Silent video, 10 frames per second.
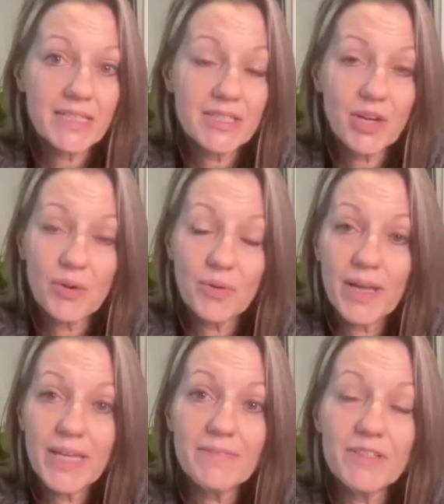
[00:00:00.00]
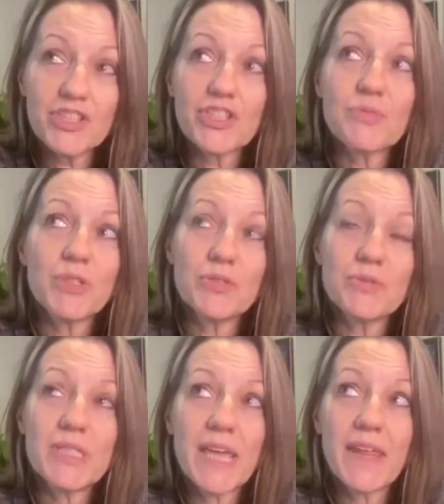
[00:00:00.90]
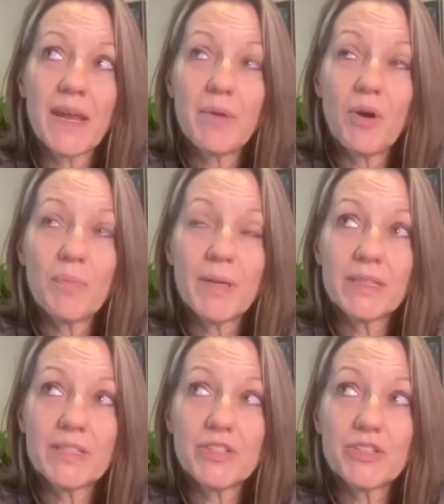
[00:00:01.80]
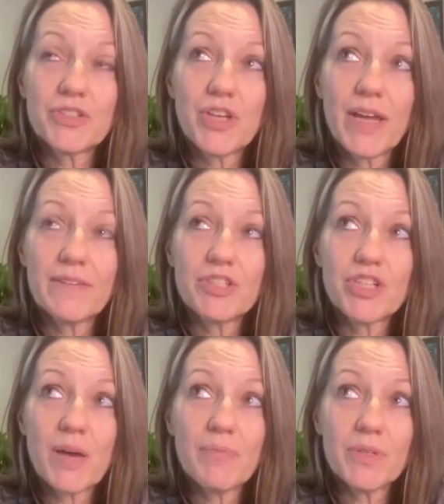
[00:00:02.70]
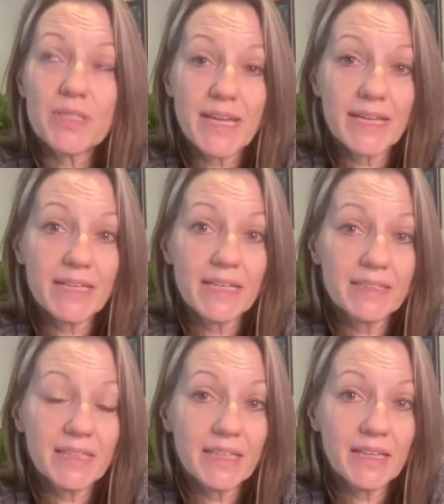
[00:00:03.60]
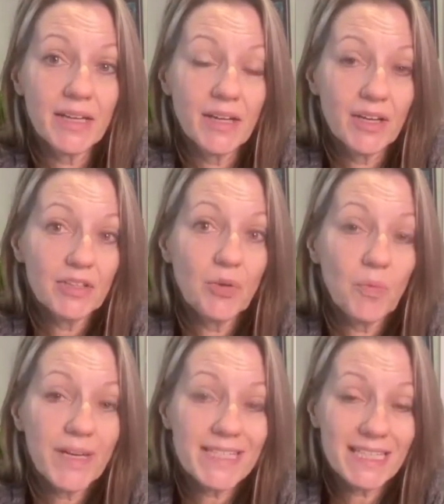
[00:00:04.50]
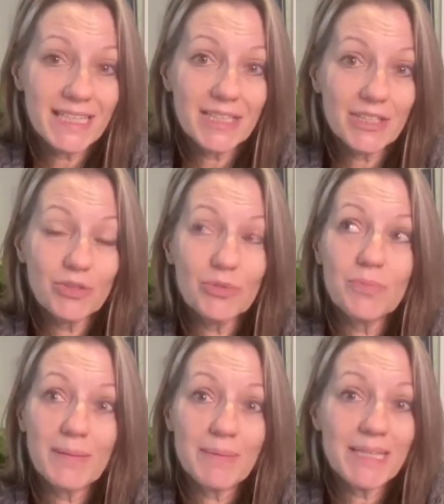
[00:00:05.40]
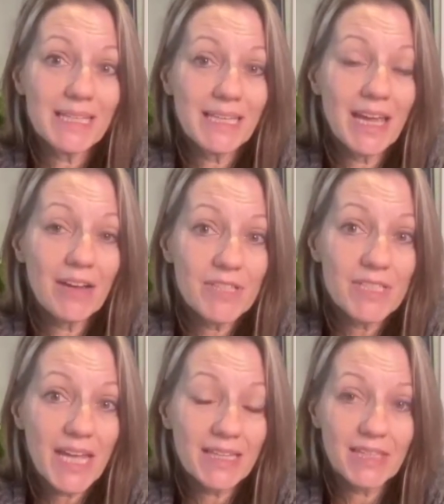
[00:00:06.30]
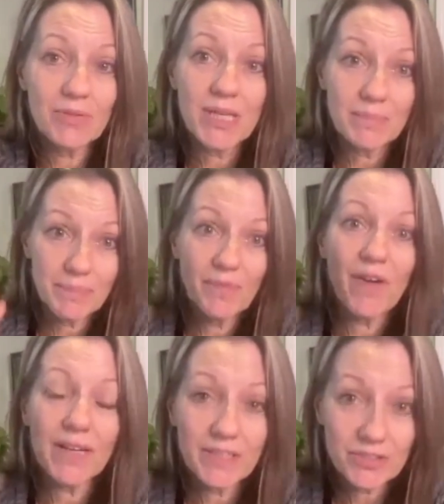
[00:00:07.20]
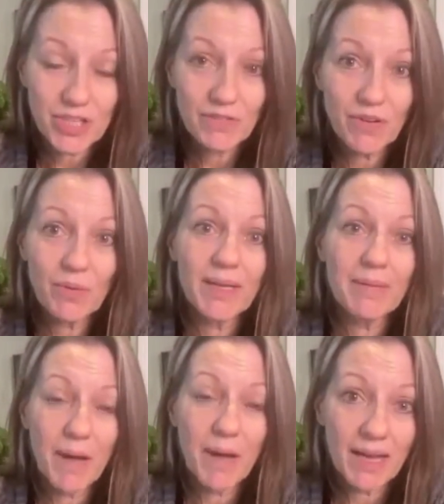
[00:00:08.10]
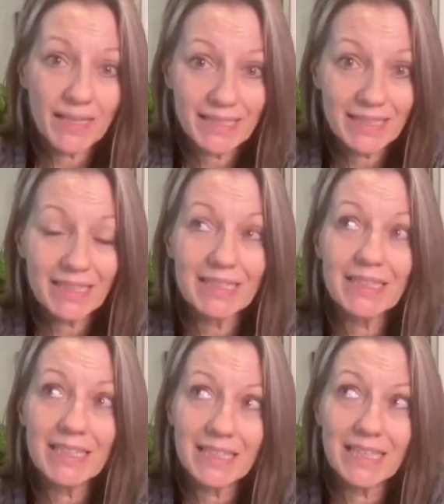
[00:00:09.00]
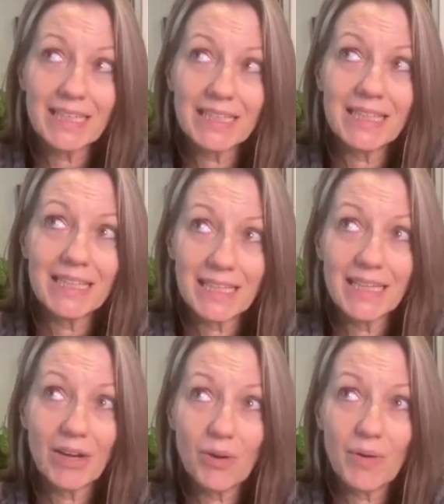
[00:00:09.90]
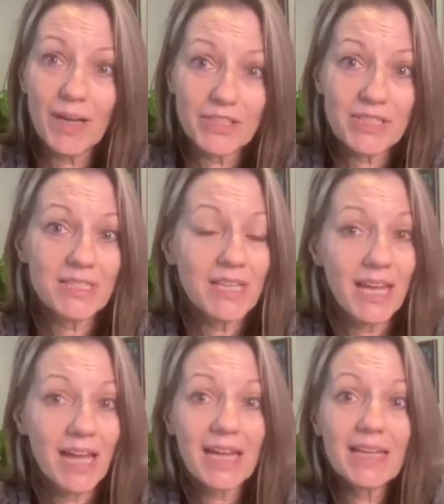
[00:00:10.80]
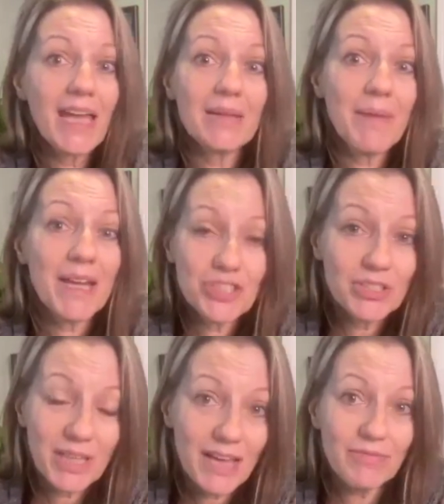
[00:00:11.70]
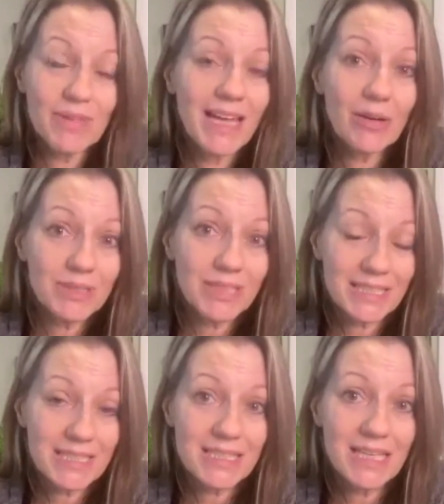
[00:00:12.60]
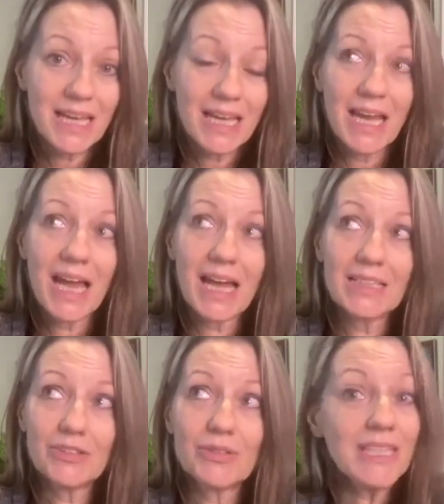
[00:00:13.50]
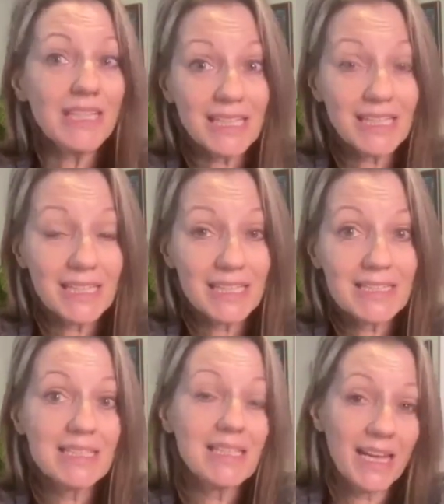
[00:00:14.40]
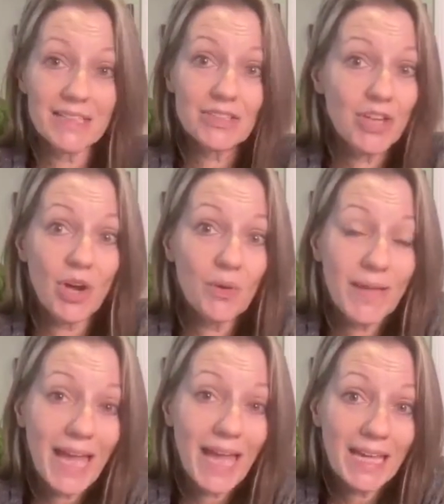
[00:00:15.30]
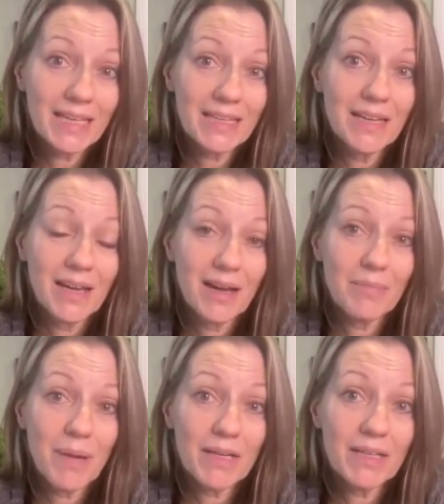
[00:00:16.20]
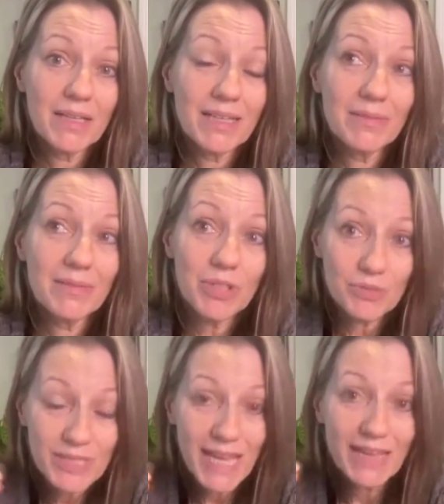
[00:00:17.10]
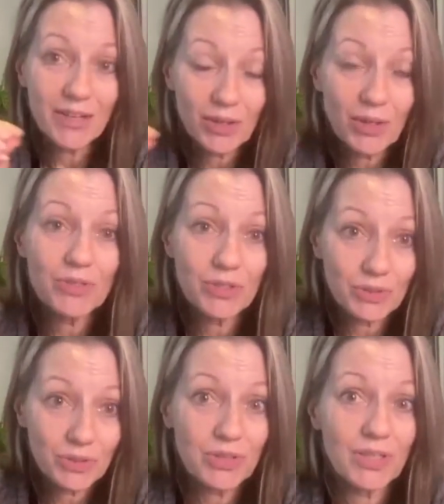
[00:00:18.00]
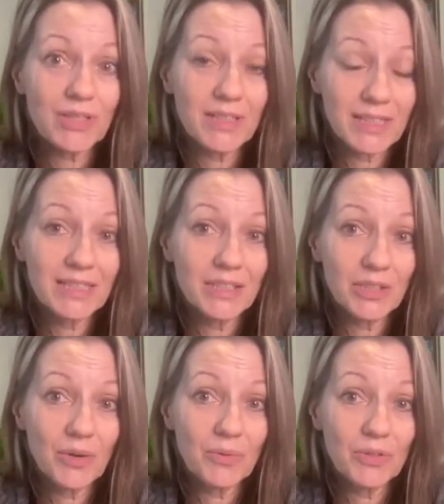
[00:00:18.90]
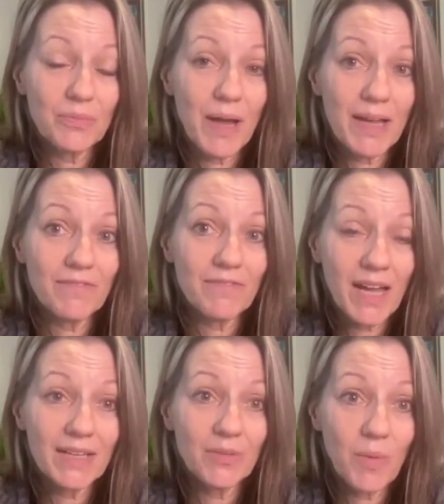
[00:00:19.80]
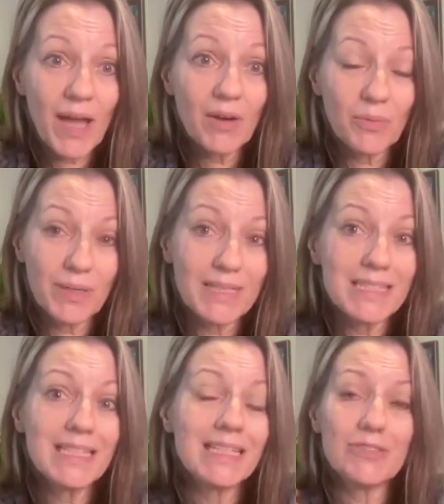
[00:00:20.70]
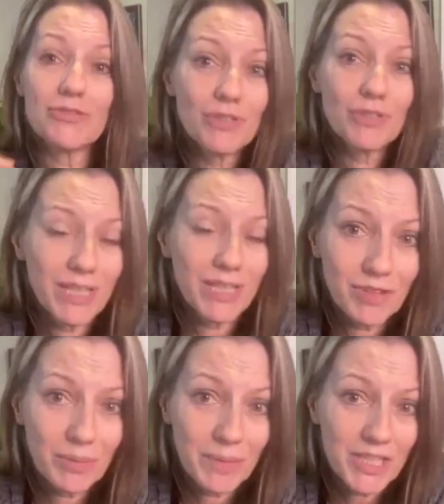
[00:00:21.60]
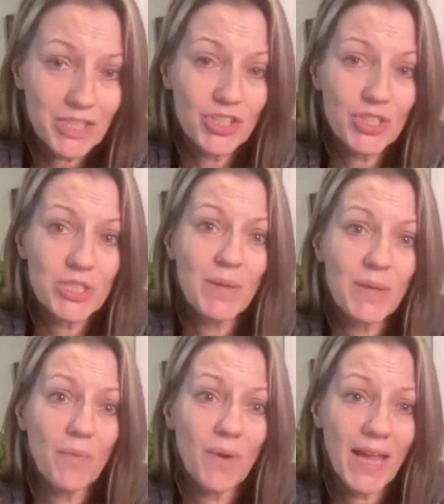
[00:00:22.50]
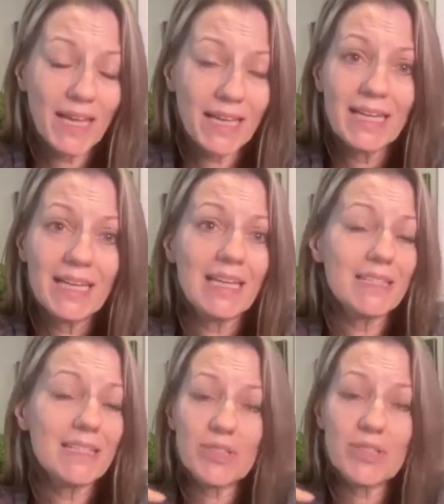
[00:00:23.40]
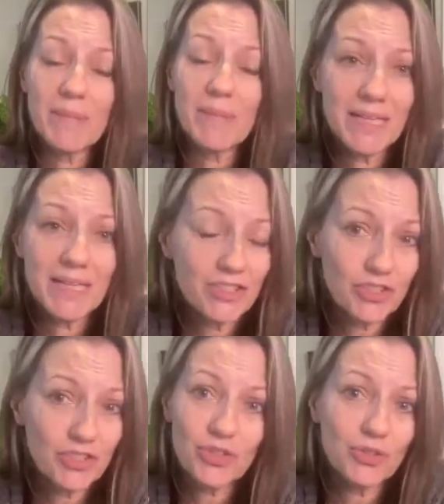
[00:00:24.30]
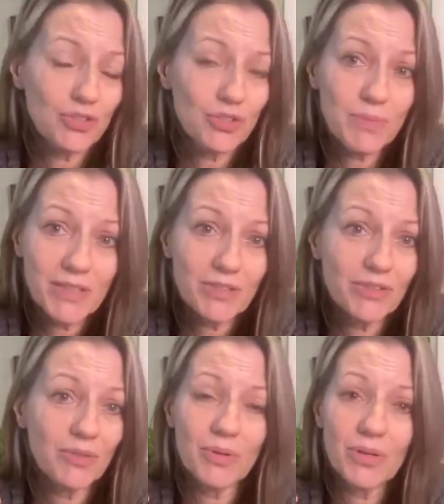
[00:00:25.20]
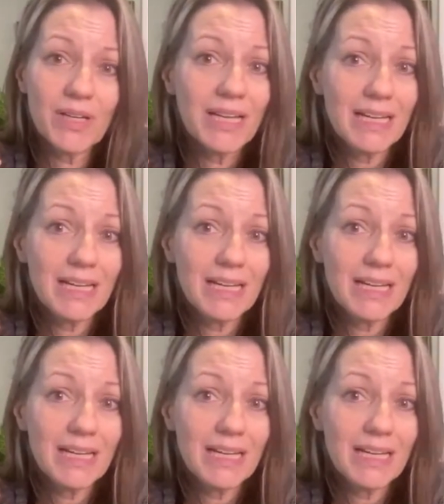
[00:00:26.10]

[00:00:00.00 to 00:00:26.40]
so even just when you say that, I'm hoping listeners kind of stop for a second and think, what is it that you may be eating every day that you keep finding yourself going and buying and eating and thinking, oh, I can't imagine life without this. And you're thinking it's like, okay. But when you take a closer look, you might find, wow, is it triggering inflammation in some way? Is there some hidden sugar or sweetener or